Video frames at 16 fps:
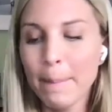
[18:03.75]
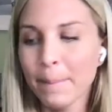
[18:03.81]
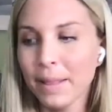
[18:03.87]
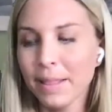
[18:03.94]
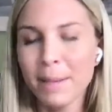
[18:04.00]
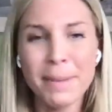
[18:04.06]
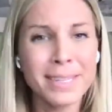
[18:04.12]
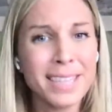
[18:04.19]
But
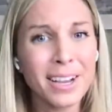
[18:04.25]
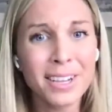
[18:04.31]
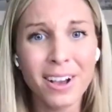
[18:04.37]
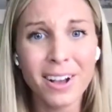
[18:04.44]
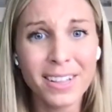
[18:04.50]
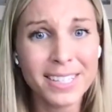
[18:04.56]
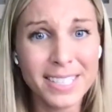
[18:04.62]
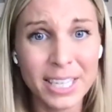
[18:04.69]
let me tell
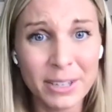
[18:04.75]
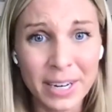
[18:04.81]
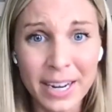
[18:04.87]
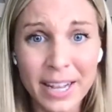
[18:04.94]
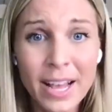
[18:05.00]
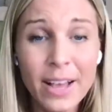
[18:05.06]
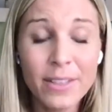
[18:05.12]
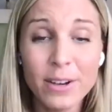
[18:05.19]
y'all a
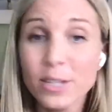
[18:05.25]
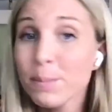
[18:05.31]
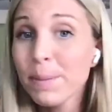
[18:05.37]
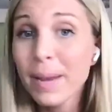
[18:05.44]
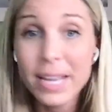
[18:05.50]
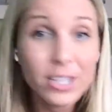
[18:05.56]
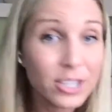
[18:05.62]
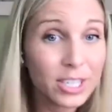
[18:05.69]
secret. Those
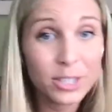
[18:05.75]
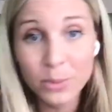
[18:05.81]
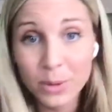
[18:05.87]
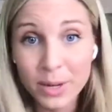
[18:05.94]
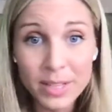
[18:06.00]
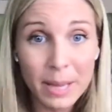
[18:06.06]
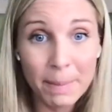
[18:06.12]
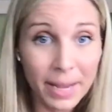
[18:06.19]
Pinterest
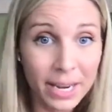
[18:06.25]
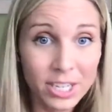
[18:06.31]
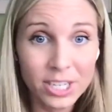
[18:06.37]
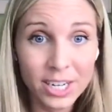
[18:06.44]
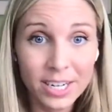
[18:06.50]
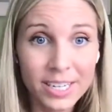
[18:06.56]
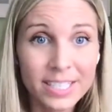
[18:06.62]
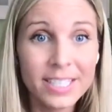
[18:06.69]
worthy
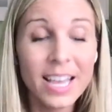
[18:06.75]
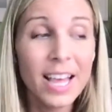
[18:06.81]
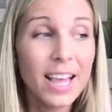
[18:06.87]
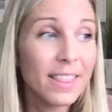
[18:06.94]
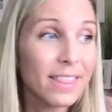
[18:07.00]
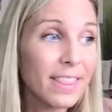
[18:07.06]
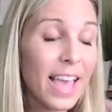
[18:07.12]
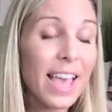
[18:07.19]
pictures,
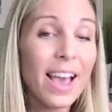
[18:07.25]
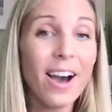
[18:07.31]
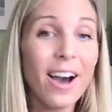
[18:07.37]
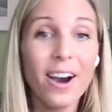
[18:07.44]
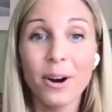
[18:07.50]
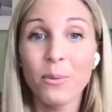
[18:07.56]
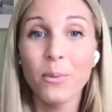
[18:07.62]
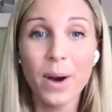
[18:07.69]
they
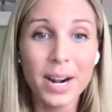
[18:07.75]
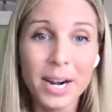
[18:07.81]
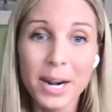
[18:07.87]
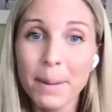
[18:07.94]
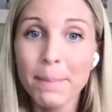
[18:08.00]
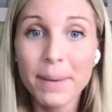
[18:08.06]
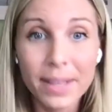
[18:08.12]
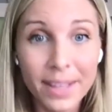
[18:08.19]
are 1 in
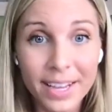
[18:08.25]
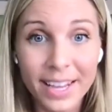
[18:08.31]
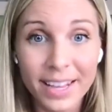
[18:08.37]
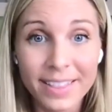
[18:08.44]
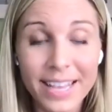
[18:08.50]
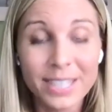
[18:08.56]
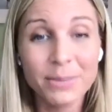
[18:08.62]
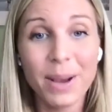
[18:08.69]
a
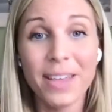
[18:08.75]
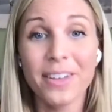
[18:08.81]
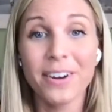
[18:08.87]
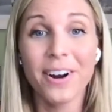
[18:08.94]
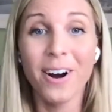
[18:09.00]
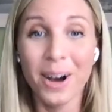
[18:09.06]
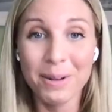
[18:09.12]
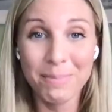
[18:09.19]
billion. That's why
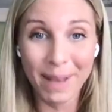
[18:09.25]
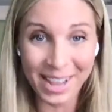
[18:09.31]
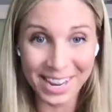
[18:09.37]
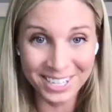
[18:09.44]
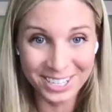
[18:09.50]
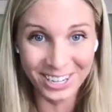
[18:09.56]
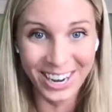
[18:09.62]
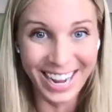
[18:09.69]
they're on
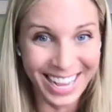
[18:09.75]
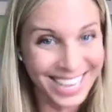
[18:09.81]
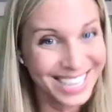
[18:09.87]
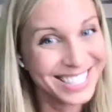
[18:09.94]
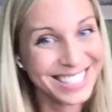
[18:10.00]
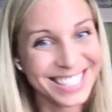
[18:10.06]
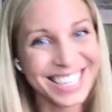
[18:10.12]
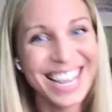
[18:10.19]

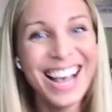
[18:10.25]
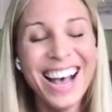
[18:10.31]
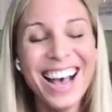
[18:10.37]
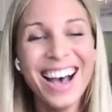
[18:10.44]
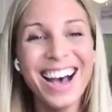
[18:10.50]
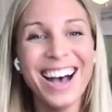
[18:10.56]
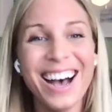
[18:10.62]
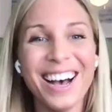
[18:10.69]
Pinterest.
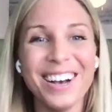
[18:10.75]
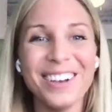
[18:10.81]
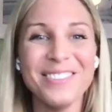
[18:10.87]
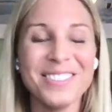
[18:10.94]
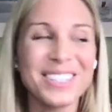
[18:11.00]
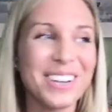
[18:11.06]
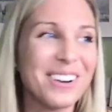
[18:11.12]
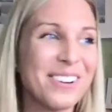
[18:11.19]

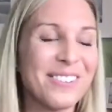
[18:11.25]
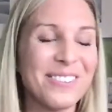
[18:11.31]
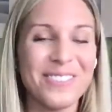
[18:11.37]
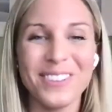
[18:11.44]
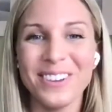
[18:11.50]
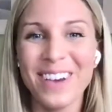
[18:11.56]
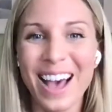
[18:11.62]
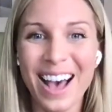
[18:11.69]
So if
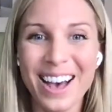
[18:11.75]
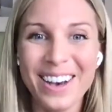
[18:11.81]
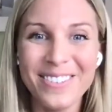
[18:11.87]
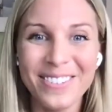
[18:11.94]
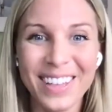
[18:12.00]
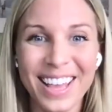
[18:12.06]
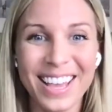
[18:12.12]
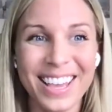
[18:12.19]
you
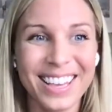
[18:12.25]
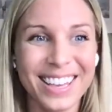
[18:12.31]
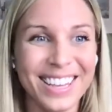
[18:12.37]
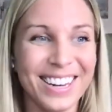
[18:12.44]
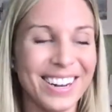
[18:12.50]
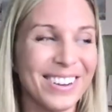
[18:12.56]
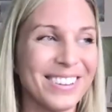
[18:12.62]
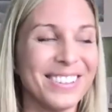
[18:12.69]
have like,
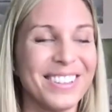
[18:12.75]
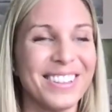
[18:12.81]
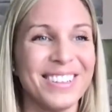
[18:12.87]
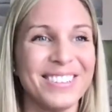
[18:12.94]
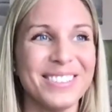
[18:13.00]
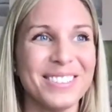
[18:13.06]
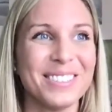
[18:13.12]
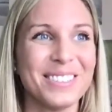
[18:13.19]
you know,
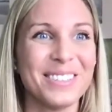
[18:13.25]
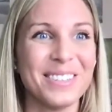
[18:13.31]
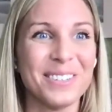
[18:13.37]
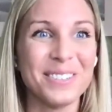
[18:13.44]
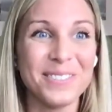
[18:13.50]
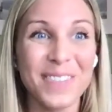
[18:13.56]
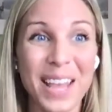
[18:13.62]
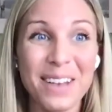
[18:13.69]

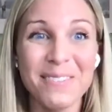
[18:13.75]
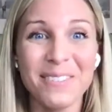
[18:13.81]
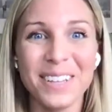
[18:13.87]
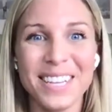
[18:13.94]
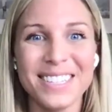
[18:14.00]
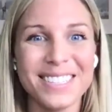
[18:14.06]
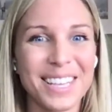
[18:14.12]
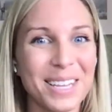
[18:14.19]
those
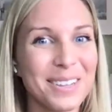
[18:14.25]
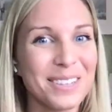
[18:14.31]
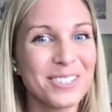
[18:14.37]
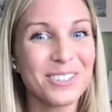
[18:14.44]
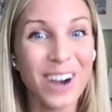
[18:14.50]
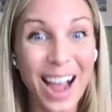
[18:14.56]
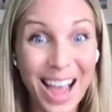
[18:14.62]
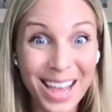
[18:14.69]
families, like
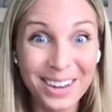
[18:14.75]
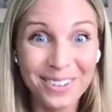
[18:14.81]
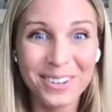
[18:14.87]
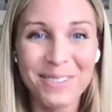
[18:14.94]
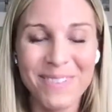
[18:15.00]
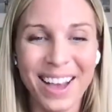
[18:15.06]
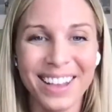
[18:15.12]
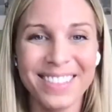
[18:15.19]
try and
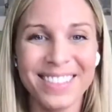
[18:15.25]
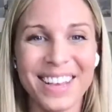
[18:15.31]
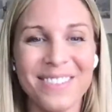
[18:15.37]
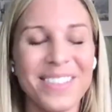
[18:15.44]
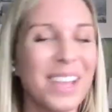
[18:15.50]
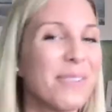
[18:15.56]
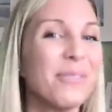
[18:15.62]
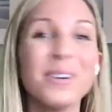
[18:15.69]
remind
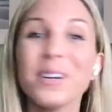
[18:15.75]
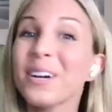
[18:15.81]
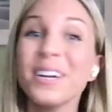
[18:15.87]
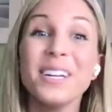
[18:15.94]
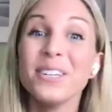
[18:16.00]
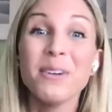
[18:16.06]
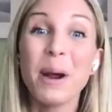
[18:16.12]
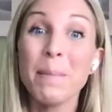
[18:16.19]
them like we're
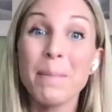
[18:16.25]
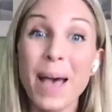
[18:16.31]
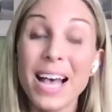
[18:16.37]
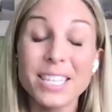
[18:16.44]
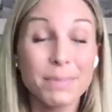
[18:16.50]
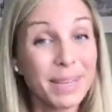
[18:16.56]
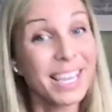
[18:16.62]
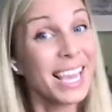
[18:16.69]
going to do our
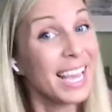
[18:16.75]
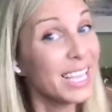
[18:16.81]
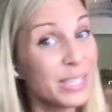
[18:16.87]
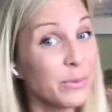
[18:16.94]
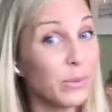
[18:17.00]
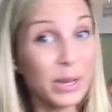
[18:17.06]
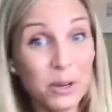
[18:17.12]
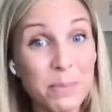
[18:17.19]
best. The kids
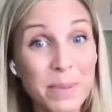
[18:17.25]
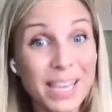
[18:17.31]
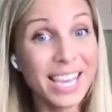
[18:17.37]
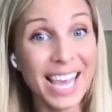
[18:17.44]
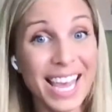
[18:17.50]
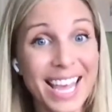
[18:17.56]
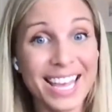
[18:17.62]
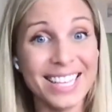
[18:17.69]
will be
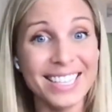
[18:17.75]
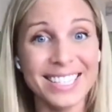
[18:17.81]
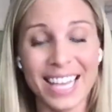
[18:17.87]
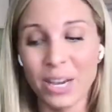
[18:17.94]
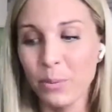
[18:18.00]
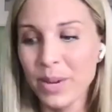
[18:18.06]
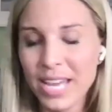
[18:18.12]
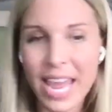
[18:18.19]
kids.
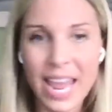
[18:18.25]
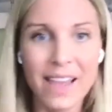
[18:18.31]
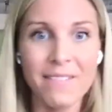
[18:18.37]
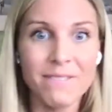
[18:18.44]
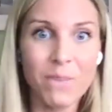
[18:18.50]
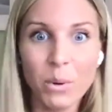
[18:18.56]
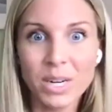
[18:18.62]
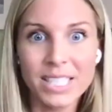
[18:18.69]
Like we can't
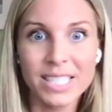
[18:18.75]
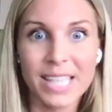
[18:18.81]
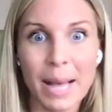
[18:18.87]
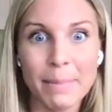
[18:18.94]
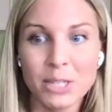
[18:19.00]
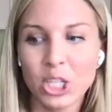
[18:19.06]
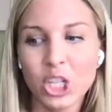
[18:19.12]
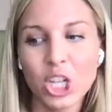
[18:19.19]
force
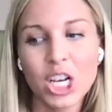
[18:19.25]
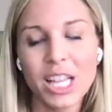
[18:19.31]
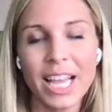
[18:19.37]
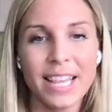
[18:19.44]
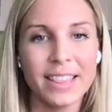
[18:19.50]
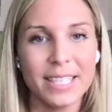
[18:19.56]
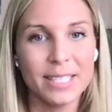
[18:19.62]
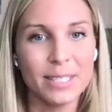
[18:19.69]
them to look
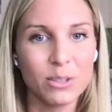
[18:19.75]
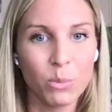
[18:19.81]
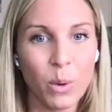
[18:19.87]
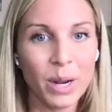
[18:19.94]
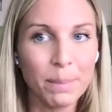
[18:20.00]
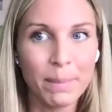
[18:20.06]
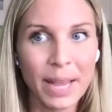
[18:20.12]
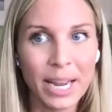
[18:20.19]
like this
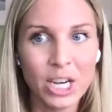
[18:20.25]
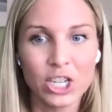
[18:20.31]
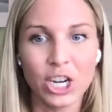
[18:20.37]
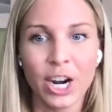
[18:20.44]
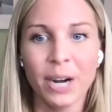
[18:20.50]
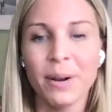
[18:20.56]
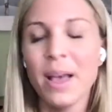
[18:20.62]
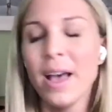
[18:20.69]
one
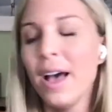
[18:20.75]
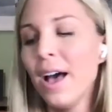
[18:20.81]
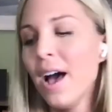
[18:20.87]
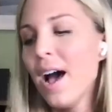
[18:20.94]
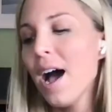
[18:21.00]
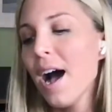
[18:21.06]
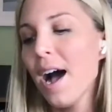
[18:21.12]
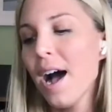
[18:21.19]
picture.
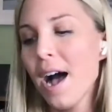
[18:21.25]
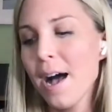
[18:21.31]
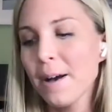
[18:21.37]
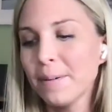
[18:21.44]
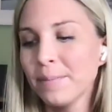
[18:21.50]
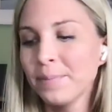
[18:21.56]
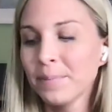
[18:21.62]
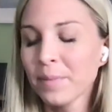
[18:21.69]

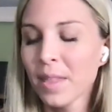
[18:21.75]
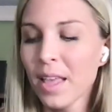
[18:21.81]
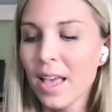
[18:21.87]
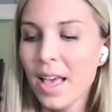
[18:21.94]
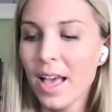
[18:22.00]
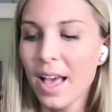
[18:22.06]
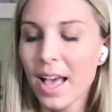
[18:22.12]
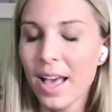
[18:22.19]
Um,
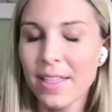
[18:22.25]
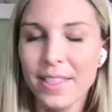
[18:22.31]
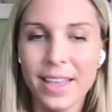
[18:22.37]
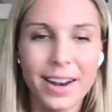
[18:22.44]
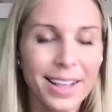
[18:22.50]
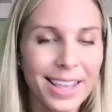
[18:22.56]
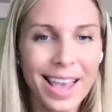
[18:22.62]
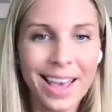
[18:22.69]
and
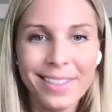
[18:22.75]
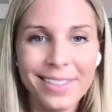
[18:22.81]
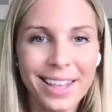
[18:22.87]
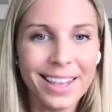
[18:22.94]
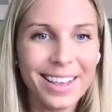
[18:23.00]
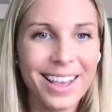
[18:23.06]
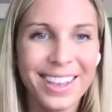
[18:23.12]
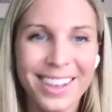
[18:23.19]
then again,
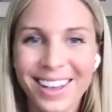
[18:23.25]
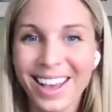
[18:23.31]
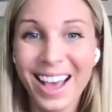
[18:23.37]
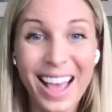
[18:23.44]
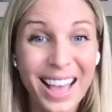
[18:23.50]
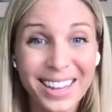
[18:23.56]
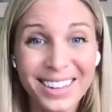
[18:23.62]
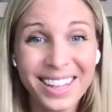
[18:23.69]
like
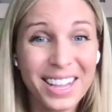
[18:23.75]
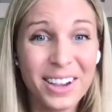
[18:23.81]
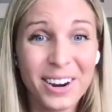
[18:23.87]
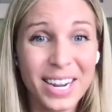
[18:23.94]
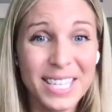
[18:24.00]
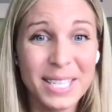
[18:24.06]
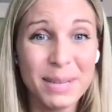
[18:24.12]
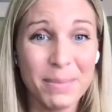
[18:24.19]
I act like a
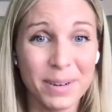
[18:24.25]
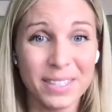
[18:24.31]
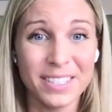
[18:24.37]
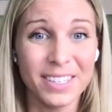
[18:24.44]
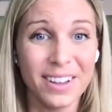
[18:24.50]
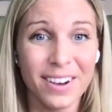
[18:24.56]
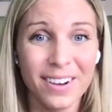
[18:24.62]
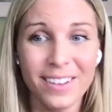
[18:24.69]
crazy
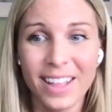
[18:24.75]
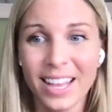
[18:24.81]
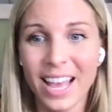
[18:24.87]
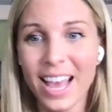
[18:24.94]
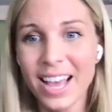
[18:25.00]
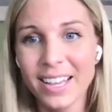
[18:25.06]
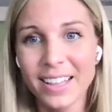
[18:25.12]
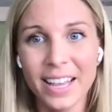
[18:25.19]
person, y'all. Like
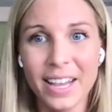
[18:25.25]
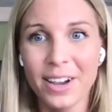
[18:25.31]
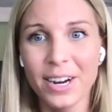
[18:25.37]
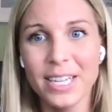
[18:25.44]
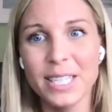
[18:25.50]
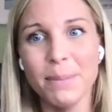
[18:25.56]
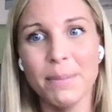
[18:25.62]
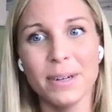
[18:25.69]
I act like a
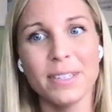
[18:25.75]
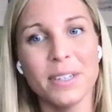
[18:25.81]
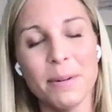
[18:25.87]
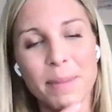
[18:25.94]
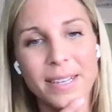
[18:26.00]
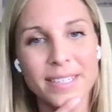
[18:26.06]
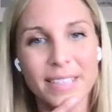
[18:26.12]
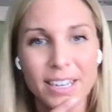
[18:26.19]
crazy person on
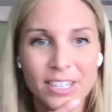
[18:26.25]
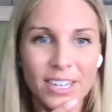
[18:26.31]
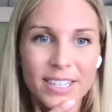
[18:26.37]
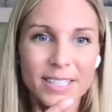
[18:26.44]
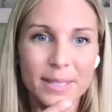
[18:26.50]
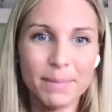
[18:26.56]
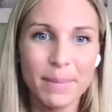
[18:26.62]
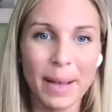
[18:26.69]
my
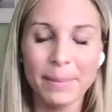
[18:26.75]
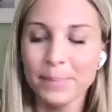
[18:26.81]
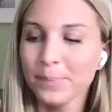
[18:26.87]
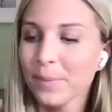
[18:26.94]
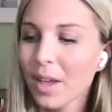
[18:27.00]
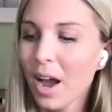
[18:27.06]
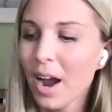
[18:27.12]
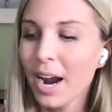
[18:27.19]
sessions. But
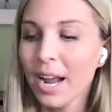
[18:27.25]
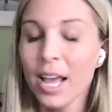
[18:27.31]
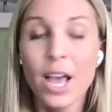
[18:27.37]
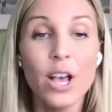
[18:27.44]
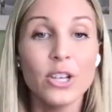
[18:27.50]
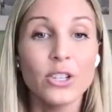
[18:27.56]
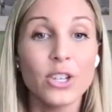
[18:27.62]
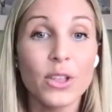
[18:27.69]
all right.
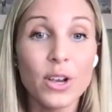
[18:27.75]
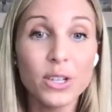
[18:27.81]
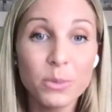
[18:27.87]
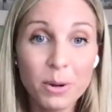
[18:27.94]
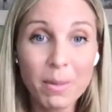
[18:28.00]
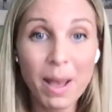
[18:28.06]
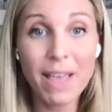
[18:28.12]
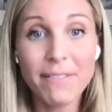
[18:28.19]
So those
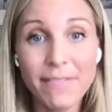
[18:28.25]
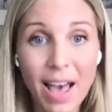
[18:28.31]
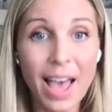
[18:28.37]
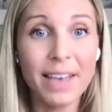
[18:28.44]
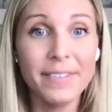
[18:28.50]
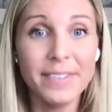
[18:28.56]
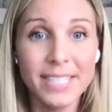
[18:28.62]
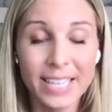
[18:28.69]
were my
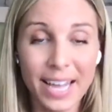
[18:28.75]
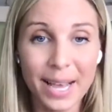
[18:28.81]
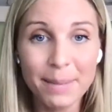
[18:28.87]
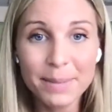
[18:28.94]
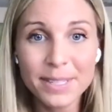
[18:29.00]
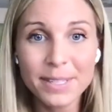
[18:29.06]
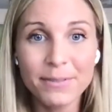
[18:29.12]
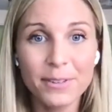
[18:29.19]
5
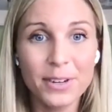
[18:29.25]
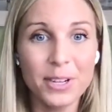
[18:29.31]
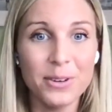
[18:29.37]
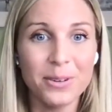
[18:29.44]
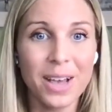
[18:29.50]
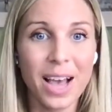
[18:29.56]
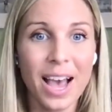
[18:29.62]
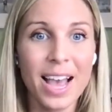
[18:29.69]
tips for
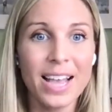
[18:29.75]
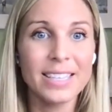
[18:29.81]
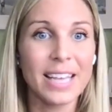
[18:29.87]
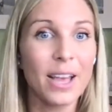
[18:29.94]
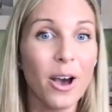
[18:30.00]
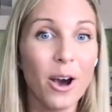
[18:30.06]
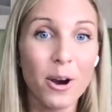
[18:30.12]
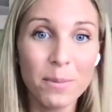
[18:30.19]
you guys. I
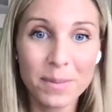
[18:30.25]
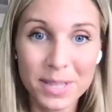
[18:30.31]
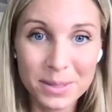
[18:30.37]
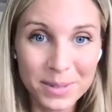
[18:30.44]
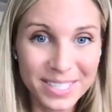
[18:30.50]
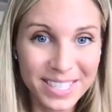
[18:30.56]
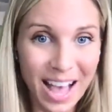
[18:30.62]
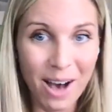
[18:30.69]
hope this
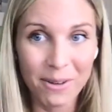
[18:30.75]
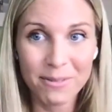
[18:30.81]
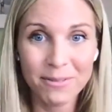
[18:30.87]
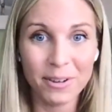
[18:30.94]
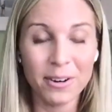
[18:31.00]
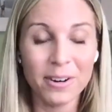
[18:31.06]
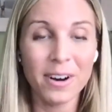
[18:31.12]
was helpful.